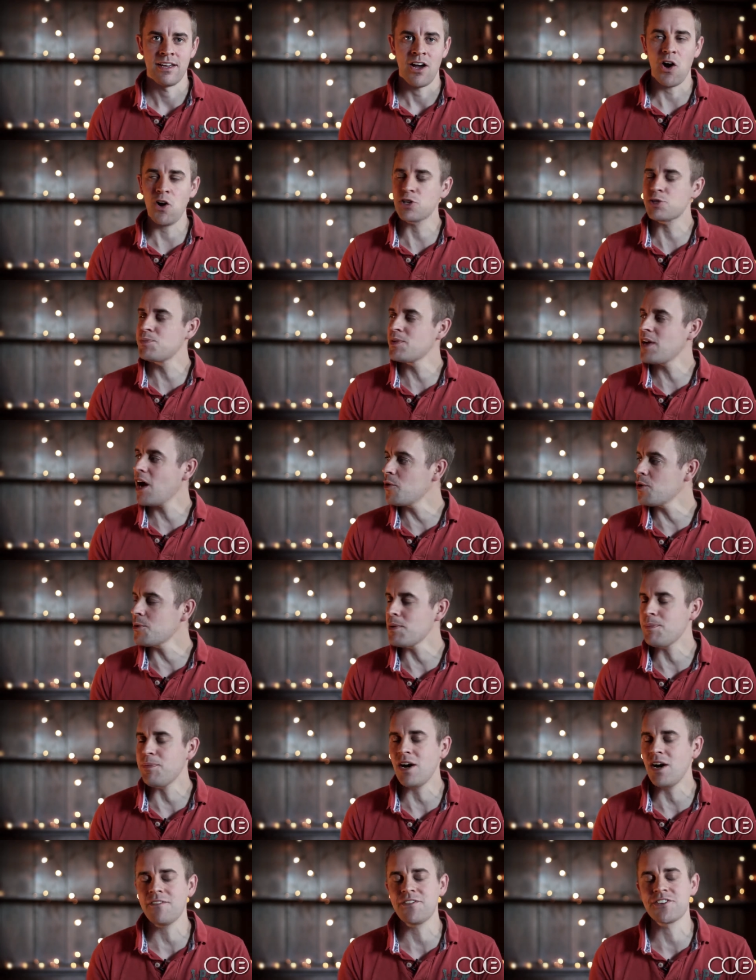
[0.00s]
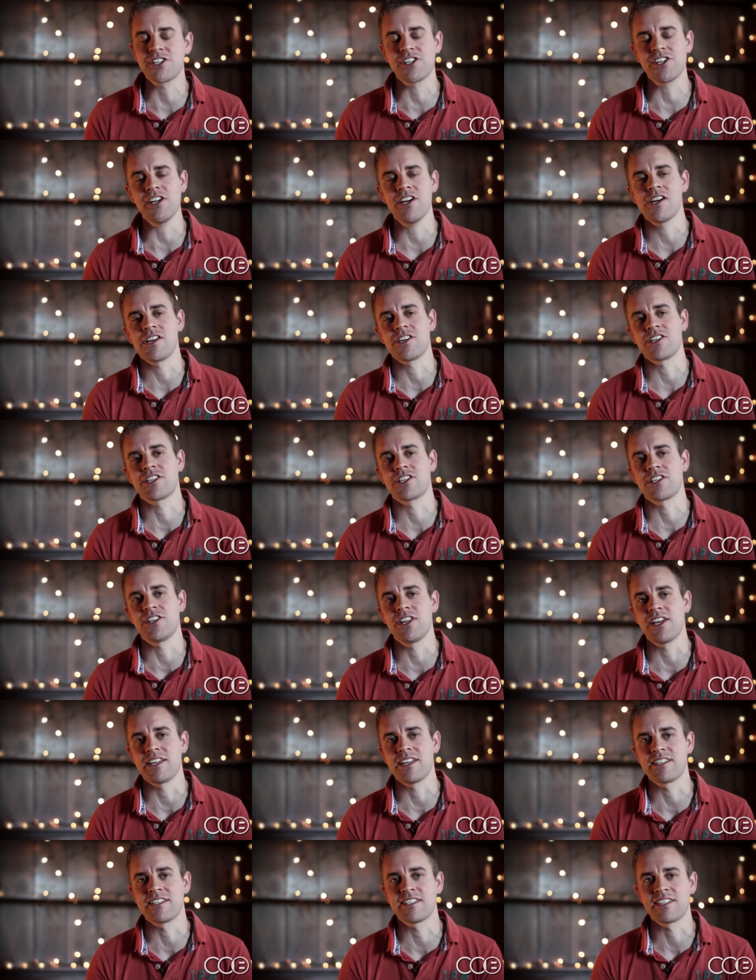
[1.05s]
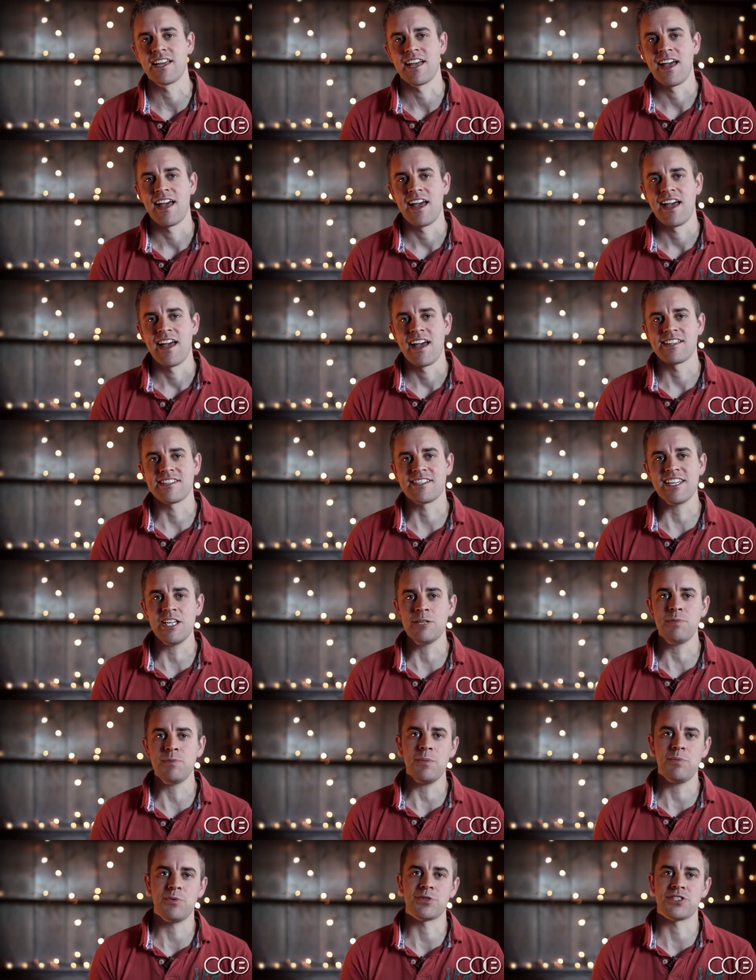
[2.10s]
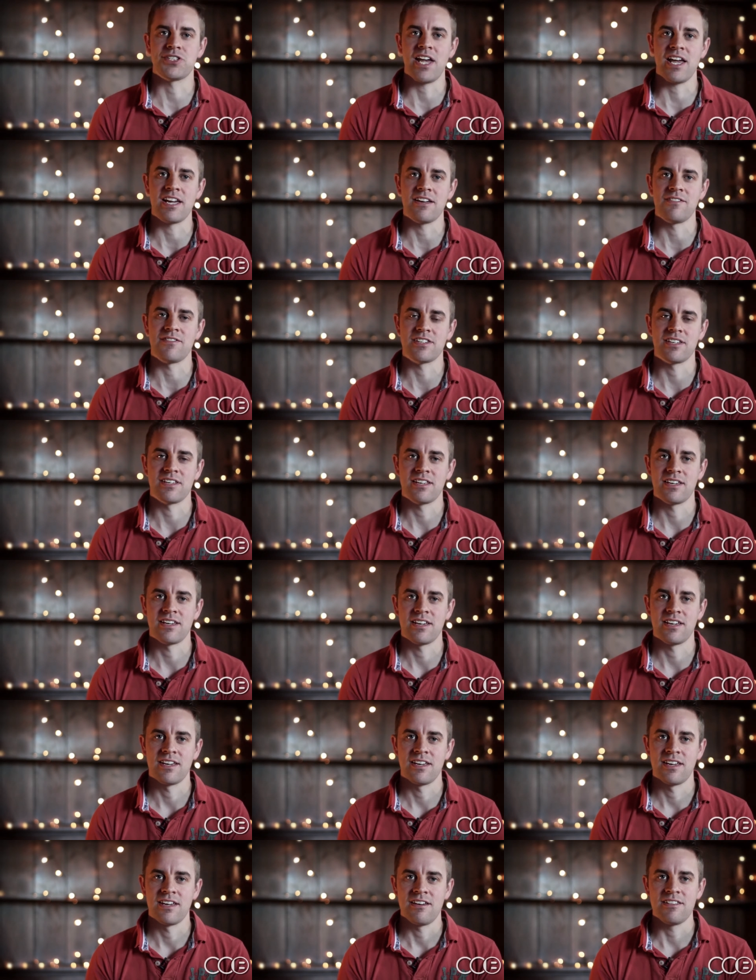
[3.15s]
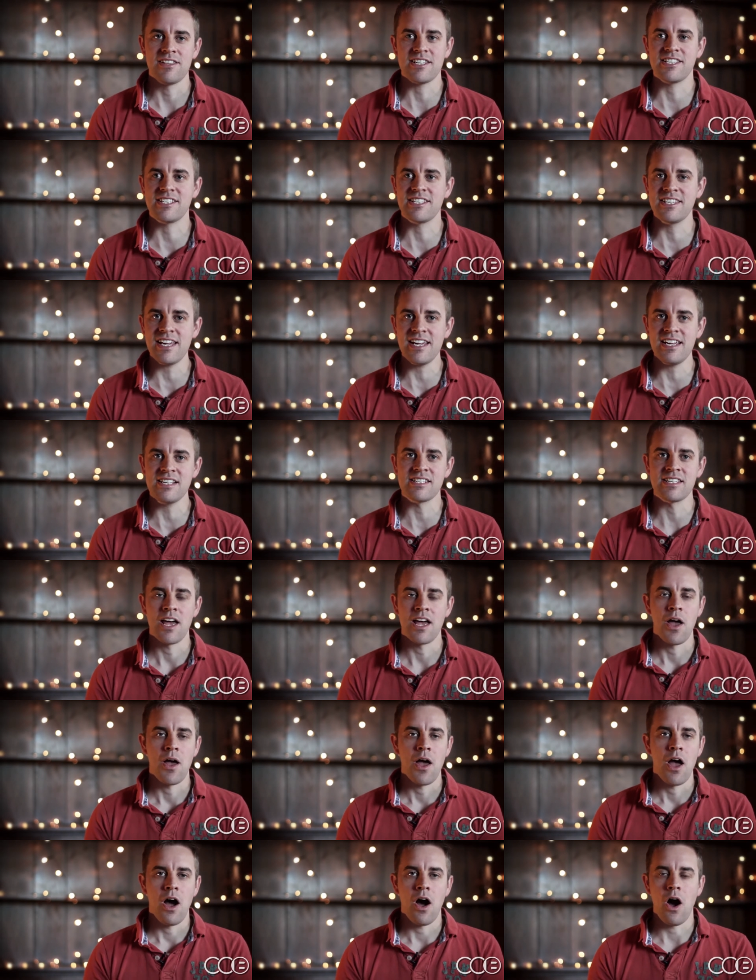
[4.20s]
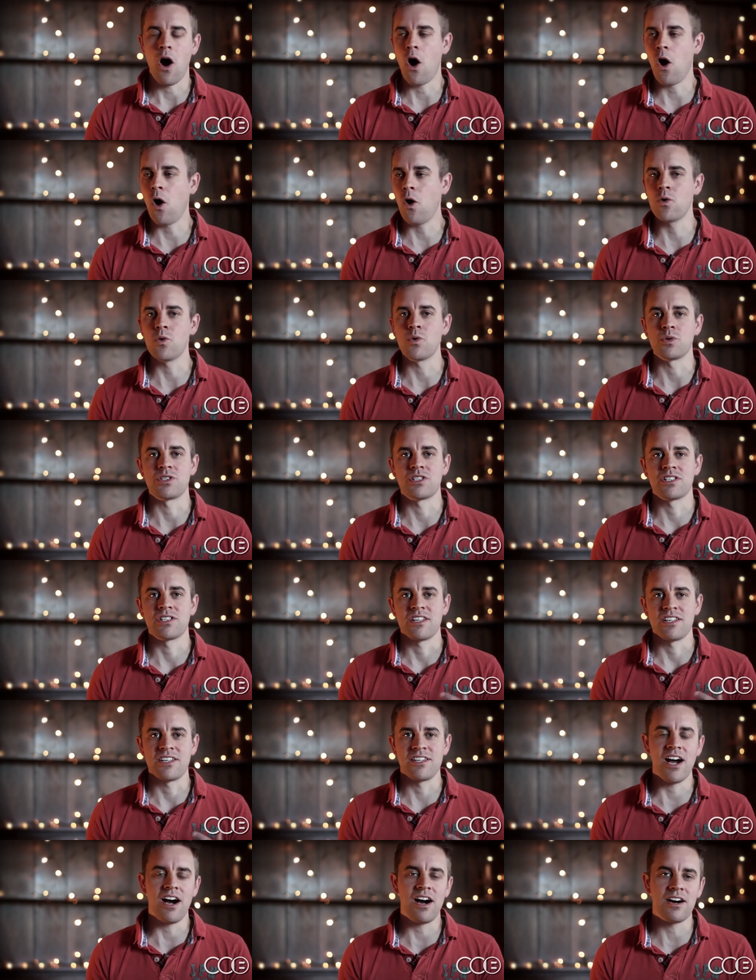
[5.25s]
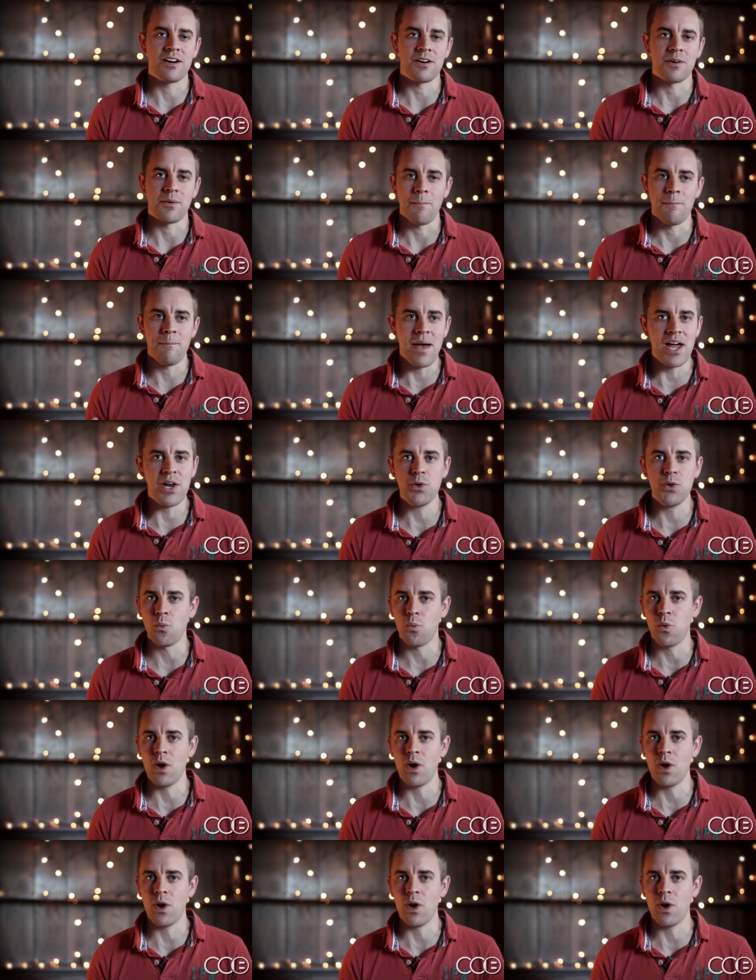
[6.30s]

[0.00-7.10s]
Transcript: Ultimately, I want to be part of a church that sees people saved, that sees old, young, men,